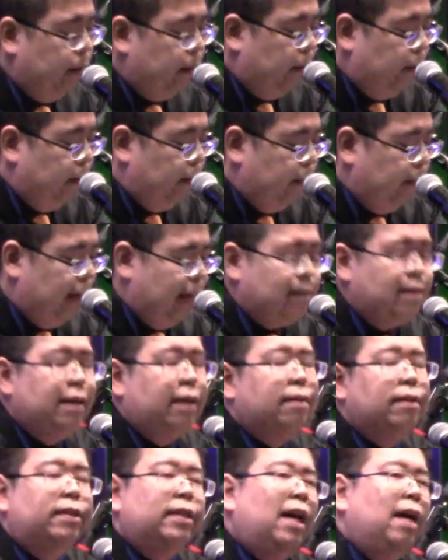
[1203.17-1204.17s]
There, that's
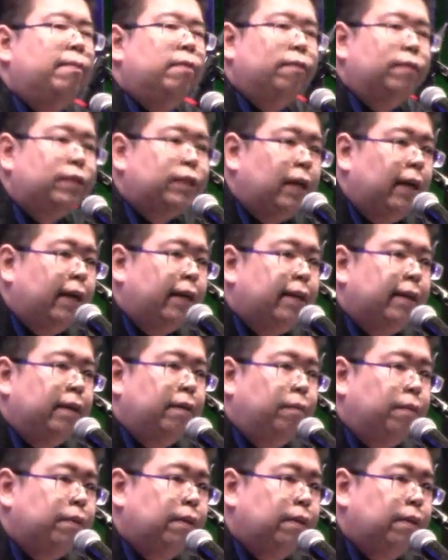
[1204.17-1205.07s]
not the job of a shy kid